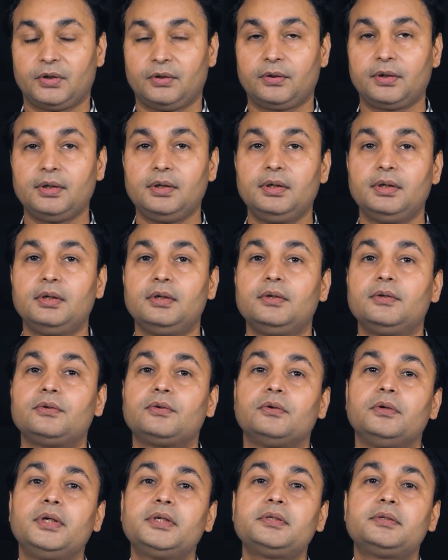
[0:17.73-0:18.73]
Okay,
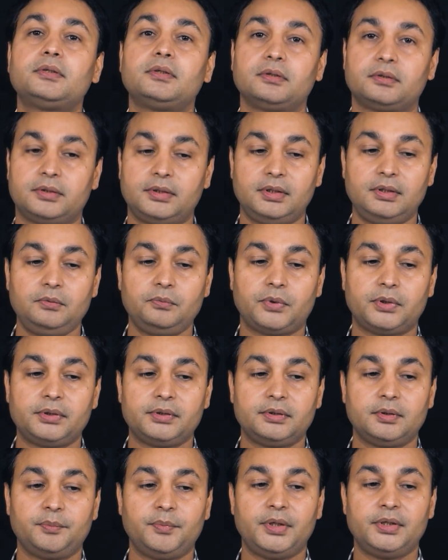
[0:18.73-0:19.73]
so let's see what
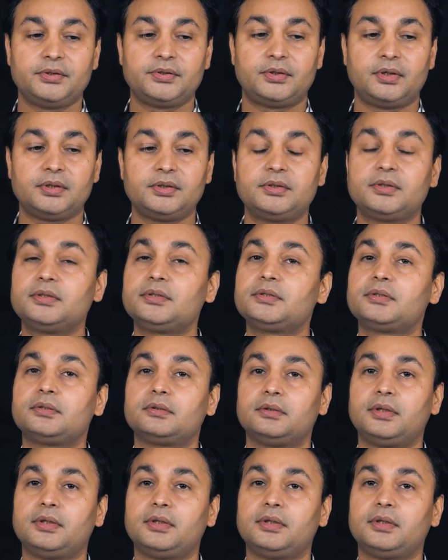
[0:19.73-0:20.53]
is the main structures